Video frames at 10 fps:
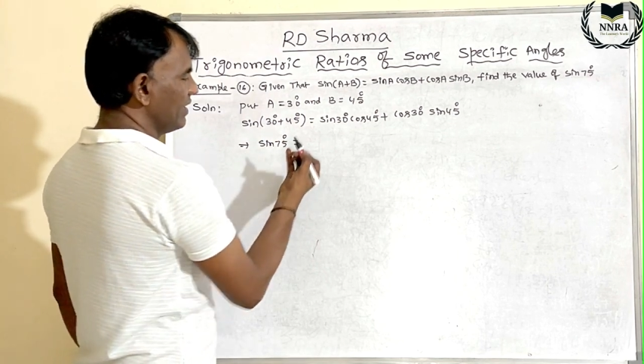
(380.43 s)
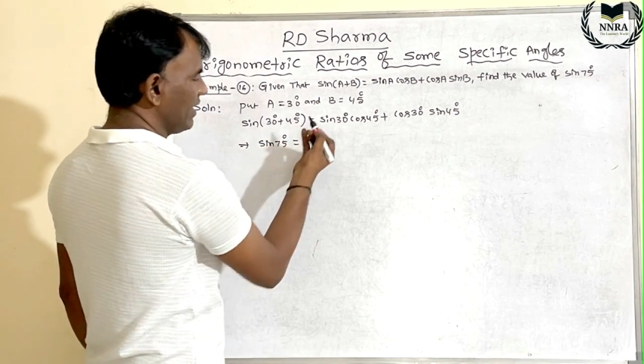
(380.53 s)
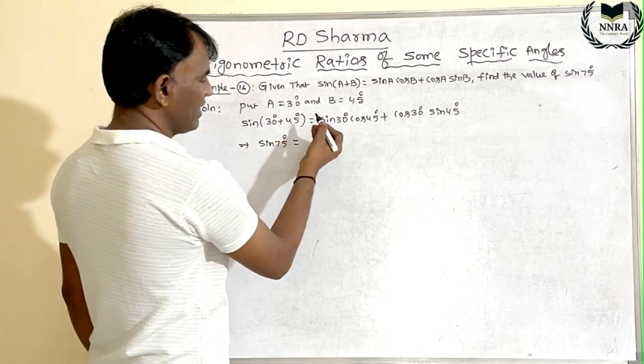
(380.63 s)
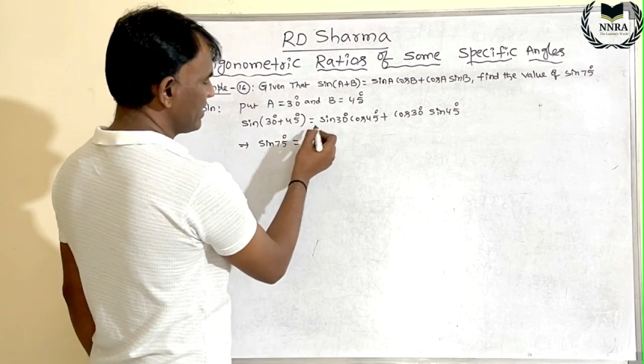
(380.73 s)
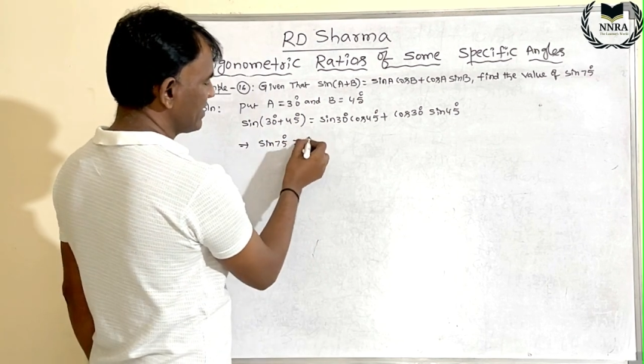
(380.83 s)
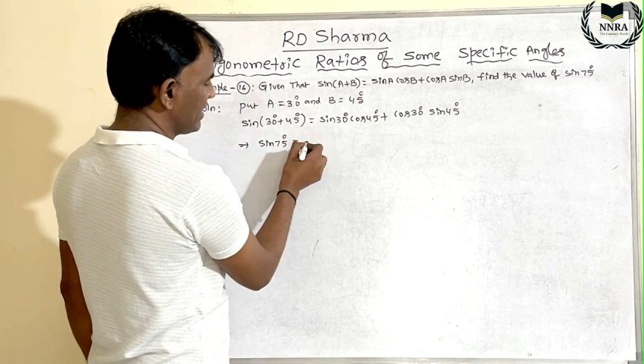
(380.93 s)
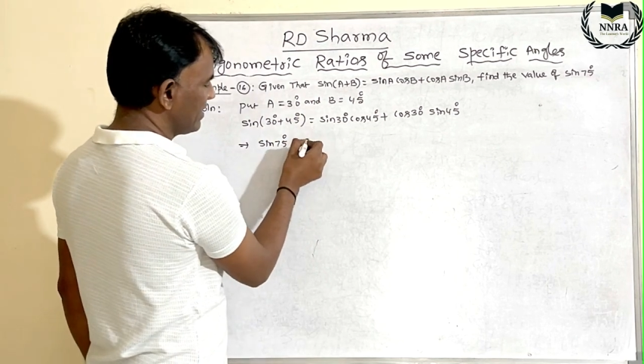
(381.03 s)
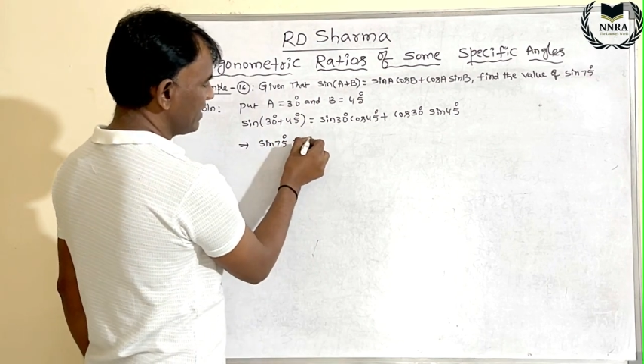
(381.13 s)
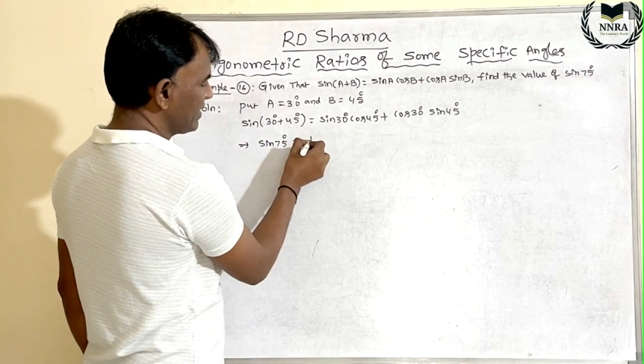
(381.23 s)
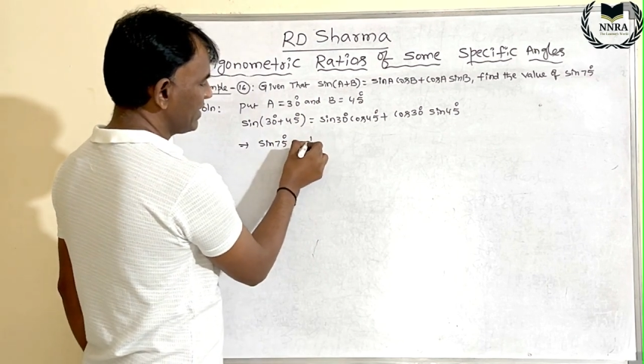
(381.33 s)
And sine
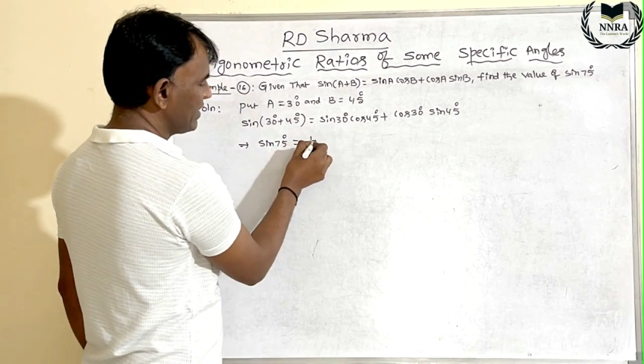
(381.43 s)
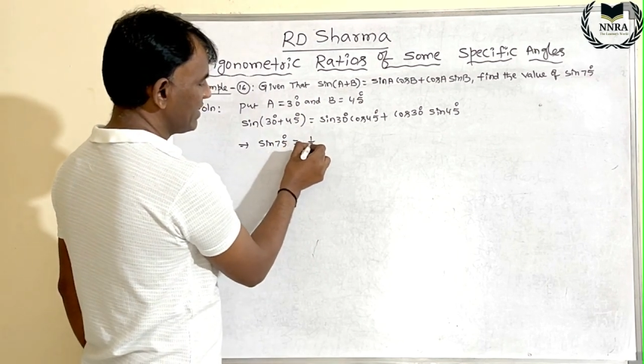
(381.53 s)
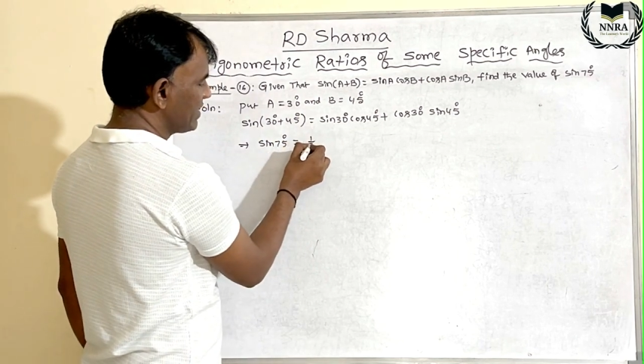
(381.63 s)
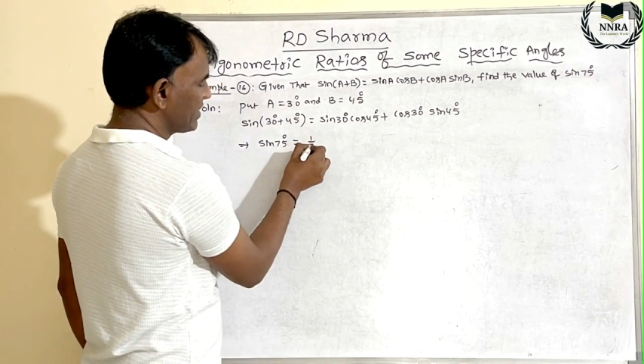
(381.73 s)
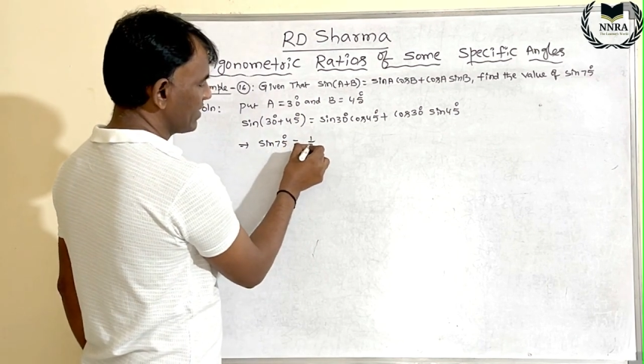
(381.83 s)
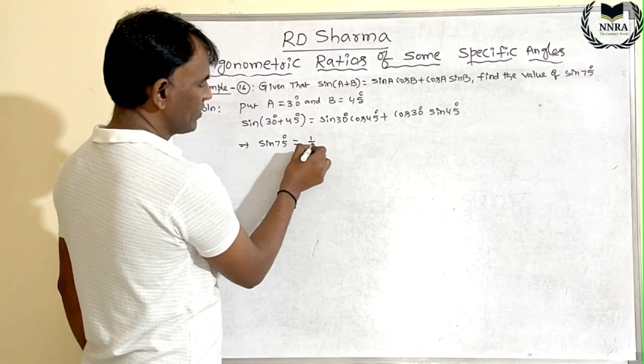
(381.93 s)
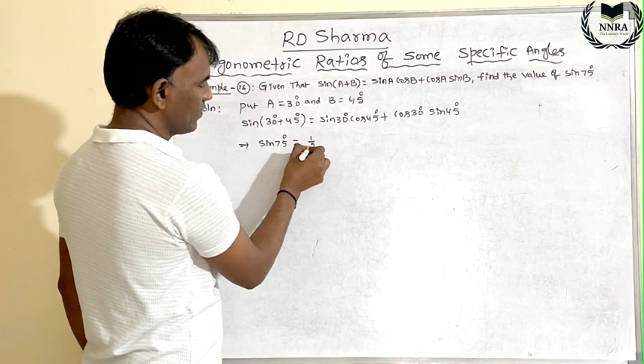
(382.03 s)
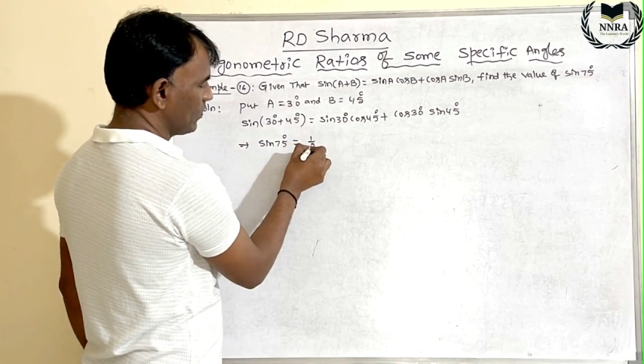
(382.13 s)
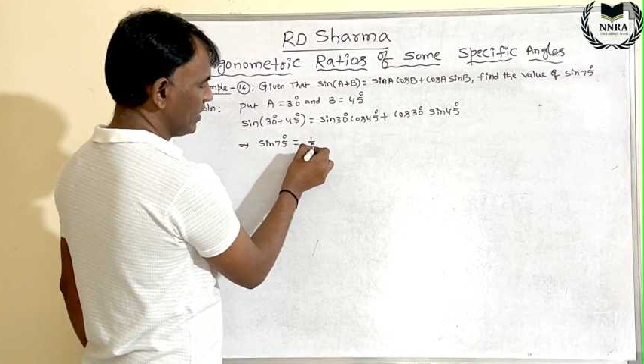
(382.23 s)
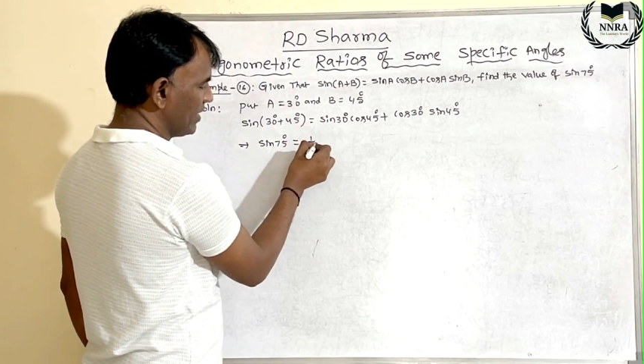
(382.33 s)
30 is
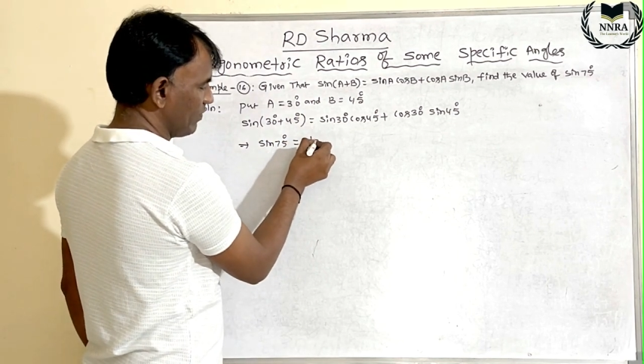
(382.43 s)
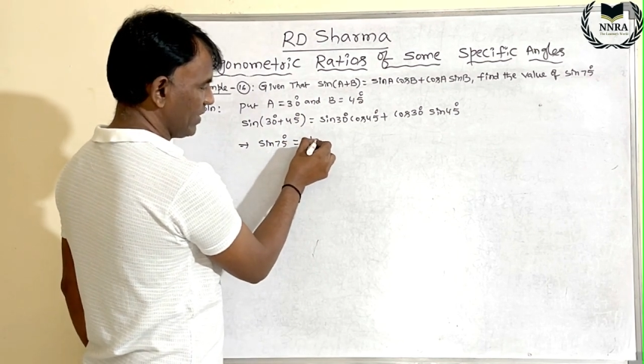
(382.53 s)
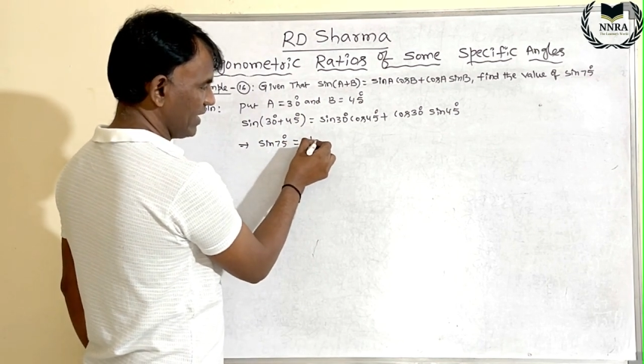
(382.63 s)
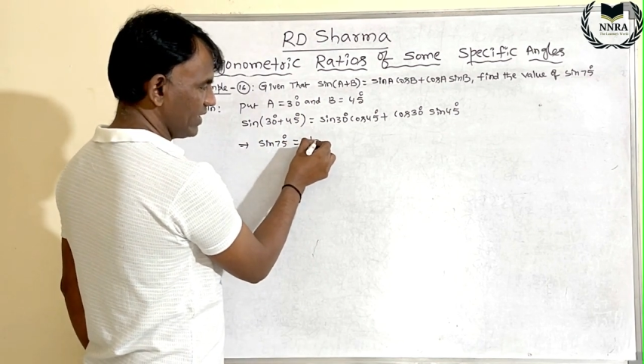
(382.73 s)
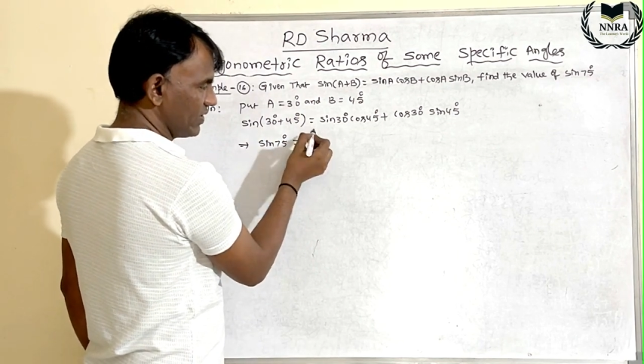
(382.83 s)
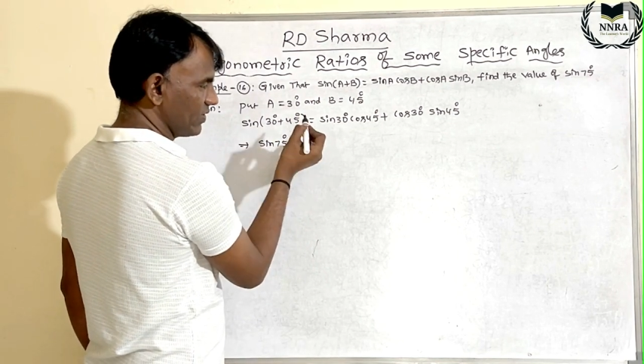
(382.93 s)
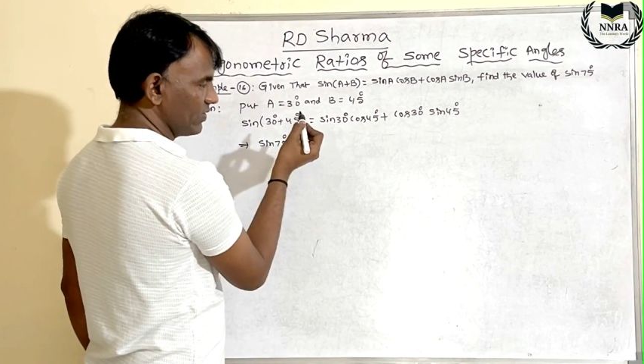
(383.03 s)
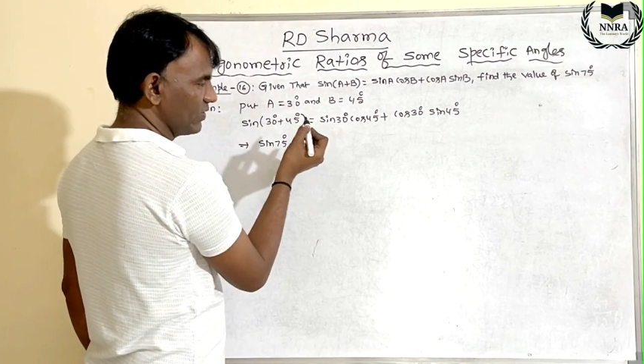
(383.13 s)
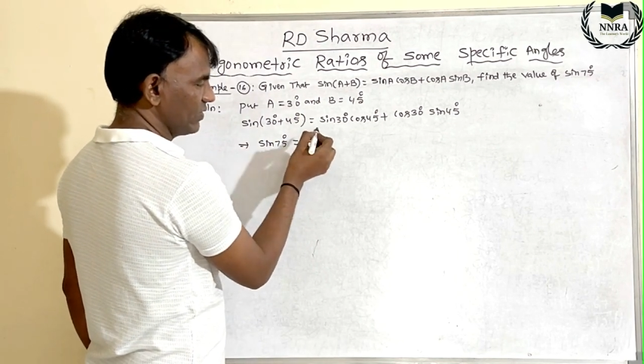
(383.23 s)
1 by 2.